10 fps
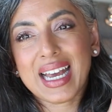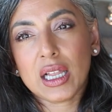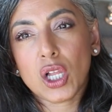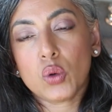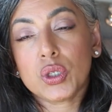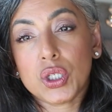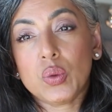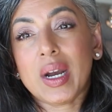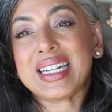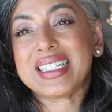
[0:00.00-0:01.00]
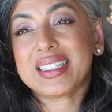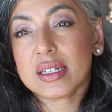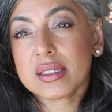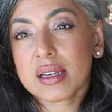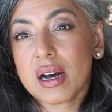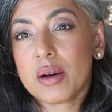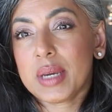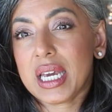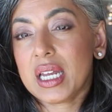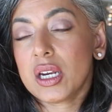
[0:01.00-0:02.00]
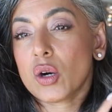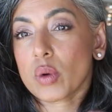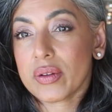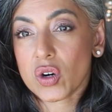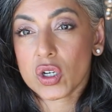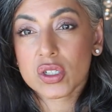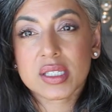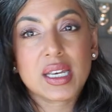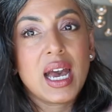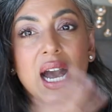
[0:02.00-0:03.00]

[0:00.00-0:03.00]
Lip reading: L-O-U, and it does come in reverse.